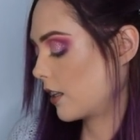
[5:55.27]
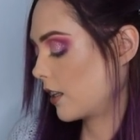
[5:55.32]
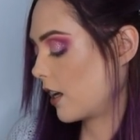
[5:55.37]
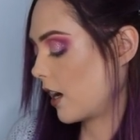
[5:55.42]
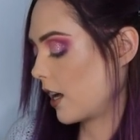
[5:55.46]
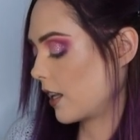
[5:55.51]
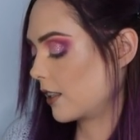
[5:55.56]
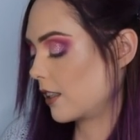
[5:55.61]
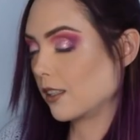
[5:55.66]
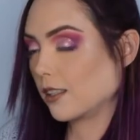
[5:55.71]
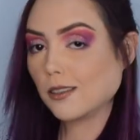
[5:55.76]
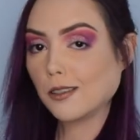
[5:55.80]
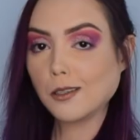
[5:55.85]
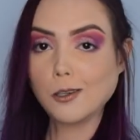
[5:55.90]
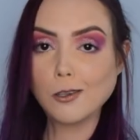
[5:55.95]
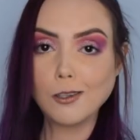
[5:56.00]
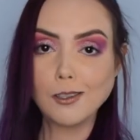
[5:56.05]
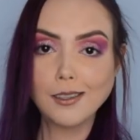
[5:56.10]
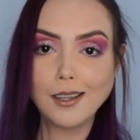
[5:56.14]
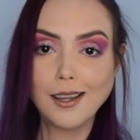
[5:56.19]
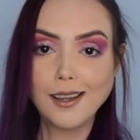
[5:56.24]
got the
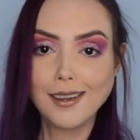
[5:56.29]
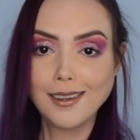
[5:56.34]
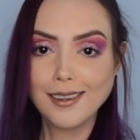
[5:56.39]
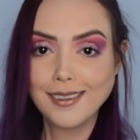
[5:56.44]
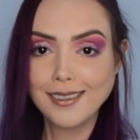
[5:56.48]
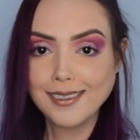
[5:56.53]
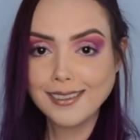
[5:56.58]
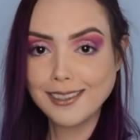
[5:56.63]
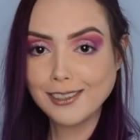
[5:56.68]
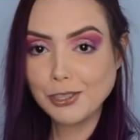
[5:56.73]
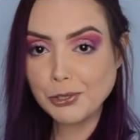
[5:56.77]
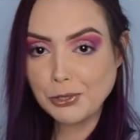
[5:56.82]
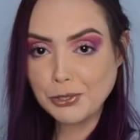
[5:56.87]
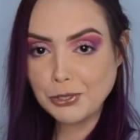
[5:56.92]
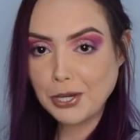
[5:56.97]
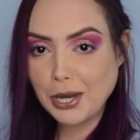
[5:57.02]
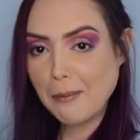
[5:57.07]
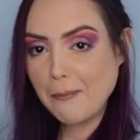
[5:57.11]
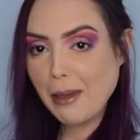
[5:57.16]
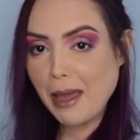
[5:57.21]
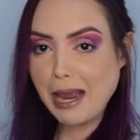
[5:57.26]
little uh, the little
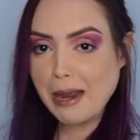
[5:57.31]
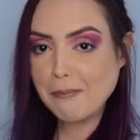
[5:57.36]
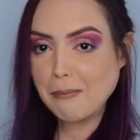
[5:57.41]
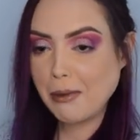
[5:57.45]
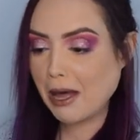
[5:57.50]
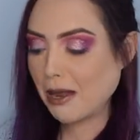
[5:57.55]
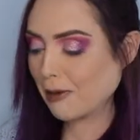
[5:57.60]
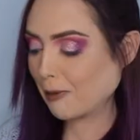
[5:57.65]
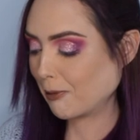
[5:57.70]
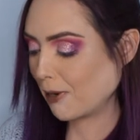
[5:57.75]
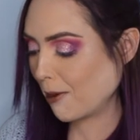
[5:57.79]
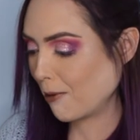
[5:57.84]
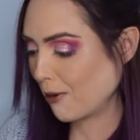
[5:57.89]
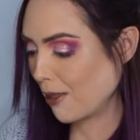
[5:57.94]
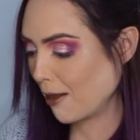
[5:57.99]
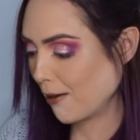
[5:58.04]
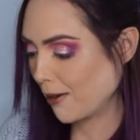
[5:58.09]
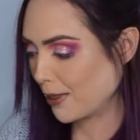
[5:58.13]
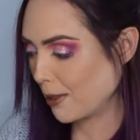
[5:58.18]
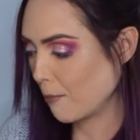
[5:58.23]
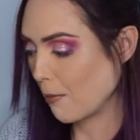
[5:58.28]
champagne bottle down
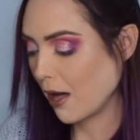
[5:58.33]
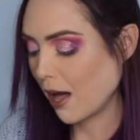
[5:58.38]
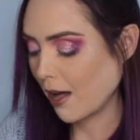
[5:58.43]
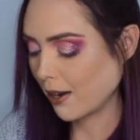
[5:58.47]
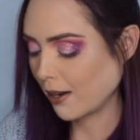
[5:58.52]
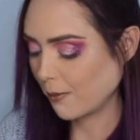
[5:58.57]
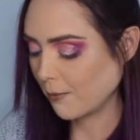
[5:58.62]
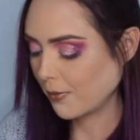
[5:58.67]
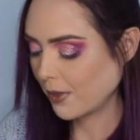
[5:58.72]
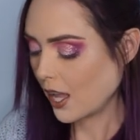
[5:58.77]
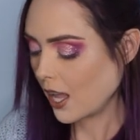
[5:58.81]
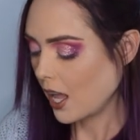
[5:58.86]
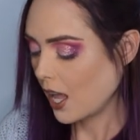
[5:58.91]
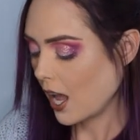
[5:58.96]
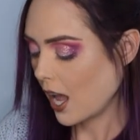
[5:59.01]
there at the bottom.